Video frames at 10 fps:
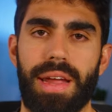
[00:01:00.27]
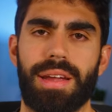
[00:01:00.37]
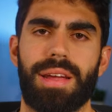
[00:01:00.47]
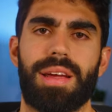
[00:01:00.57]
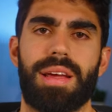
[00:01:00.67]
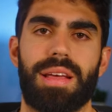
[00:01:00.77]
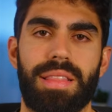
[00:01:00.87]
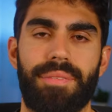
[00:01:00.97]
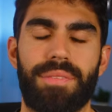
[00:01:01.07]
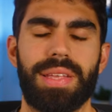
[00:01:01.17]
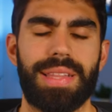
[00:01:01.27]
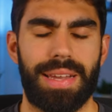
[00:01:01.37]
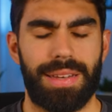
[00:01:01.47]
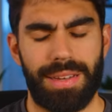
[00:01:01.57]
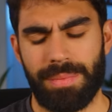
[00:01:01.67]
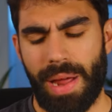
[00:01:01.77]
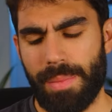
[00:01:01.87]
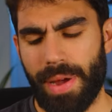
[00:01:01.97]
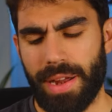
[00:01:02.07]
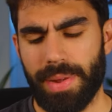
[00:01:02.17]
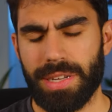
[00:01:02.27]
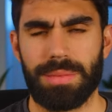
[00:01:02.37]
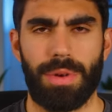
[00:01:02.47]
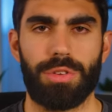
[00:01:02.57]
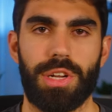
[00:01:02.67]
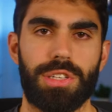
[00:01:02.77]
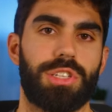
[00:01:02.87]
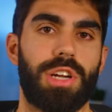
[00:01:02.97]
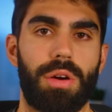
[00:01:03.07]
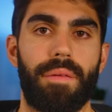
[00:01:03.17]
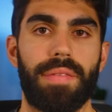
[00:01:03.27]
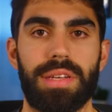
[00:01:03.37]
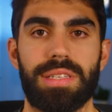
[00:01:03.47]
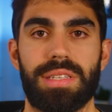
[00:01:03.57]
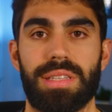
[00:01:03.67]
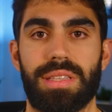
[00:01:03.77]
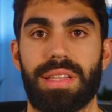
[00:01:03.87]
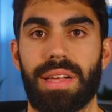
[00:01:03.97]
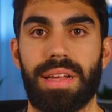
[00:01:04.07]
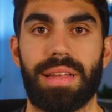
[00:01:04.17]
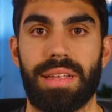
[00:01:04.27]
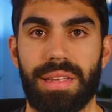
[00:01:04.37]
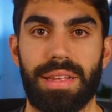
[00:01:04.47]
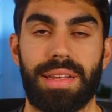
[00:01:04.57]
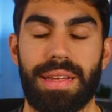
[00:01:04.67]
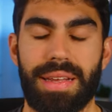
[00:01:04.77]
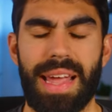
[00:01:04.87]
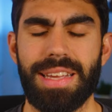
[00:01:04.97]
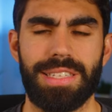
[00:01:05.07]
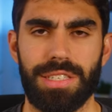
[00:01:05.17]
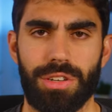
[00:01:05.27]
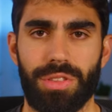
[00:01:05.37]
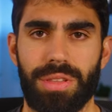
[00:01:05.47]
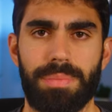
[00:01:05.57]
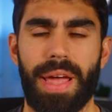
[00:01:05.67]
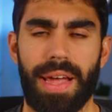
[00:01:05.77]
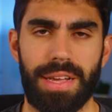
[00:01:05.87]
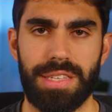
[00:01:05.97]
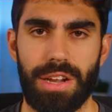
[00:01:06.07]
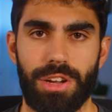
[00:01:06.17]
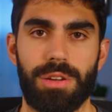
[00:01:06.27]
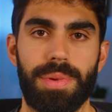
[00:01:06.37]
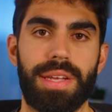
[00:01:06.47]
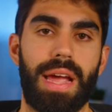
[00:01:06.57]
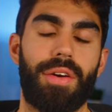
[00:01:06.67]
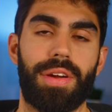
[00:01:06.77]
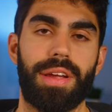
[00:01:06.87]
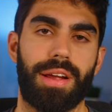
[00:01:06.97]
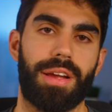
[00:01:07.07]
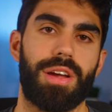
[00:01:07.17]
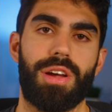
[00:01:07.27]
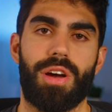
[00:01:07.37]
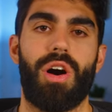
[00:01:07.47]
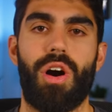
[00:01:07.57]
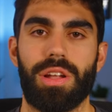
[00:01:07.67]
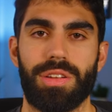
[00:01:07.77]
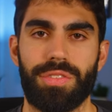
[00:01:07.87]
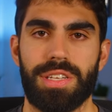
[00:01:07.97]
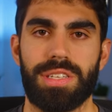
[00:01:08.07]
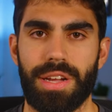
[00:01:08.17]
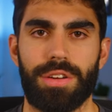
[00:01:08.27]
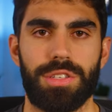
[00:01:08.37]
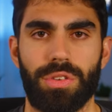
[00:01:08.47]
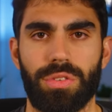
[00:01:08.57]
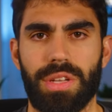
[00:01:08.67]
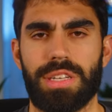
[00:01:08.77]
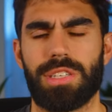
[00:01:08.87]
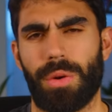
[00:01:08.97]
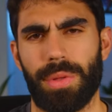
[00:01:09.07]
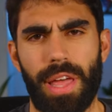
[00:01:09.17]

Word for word: and the thing that in my mind makes the most sense to start with is the cases or the bags that are gonna be carrying all of this gear. So let's start with